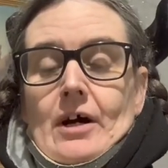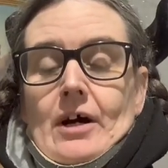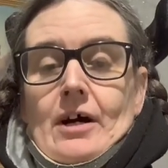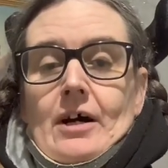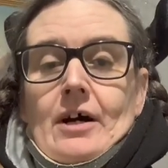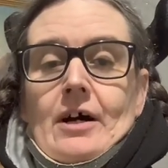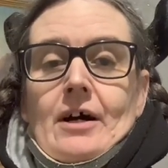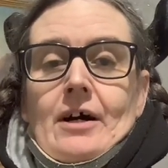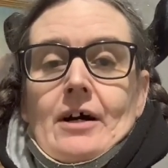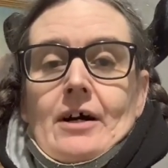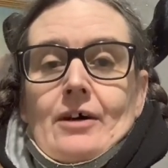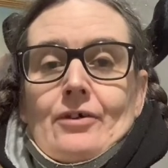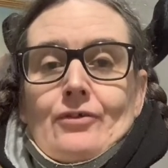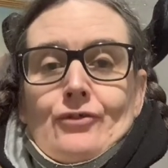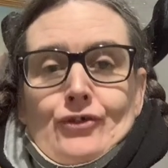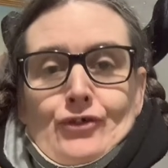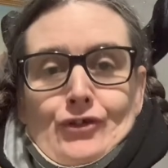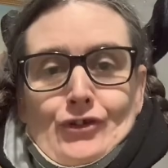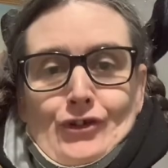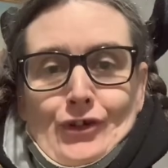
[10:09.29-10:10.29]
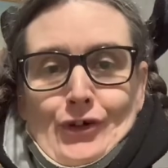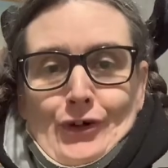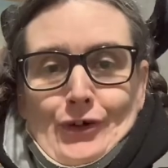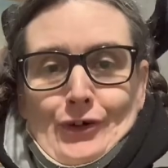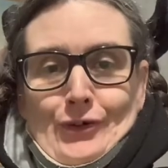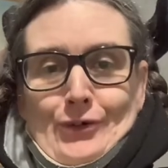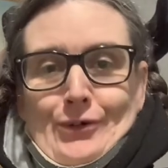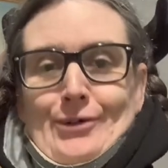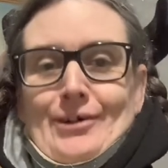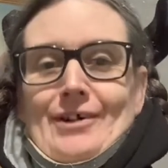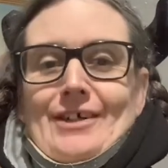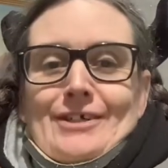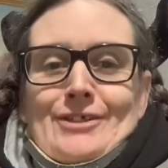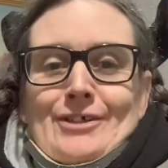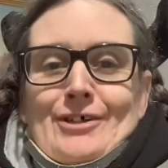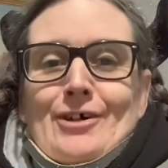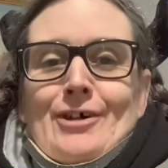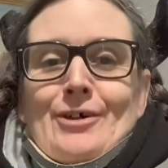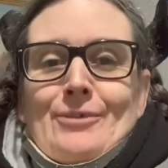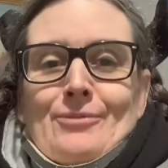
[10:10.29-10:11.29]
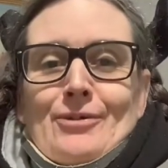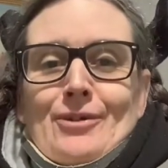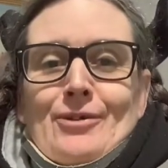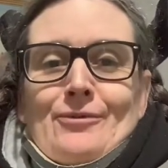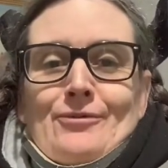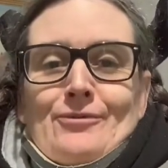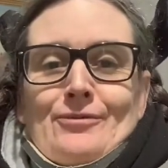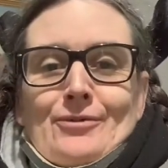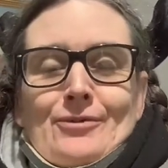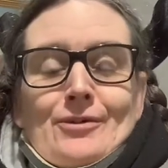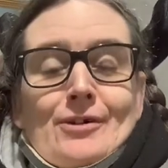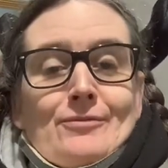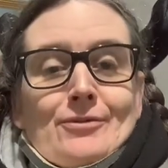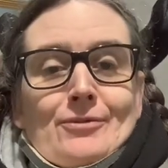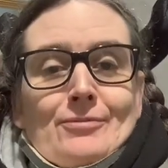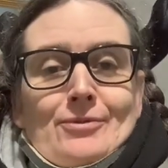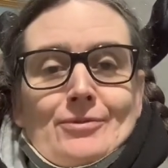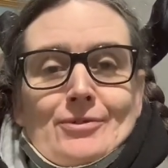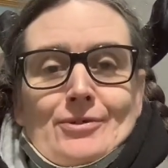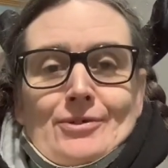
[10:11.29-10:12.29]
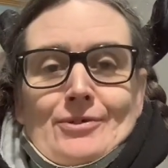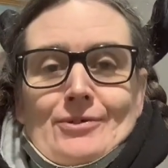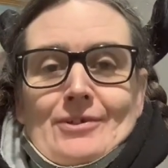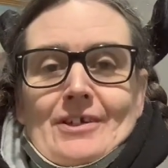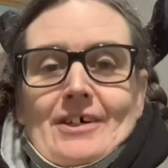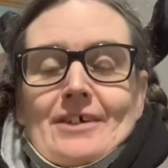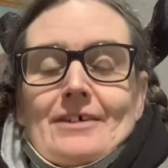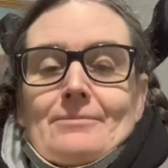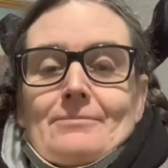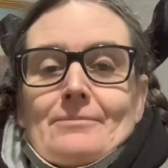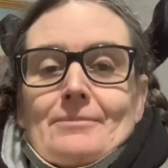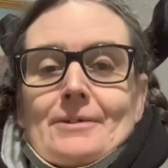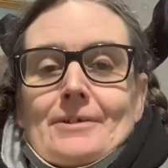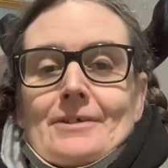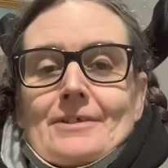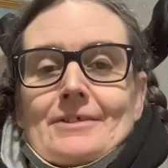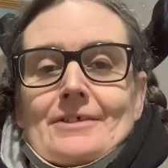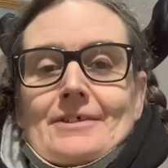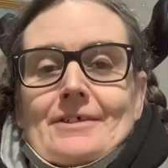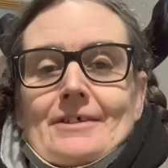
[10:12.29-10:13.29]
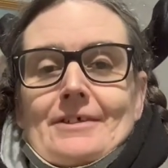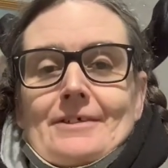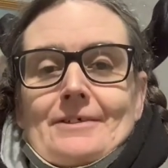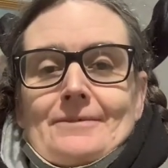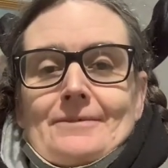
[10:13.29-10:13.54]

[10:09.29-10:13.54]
No, I don't feel comfortable to do that, but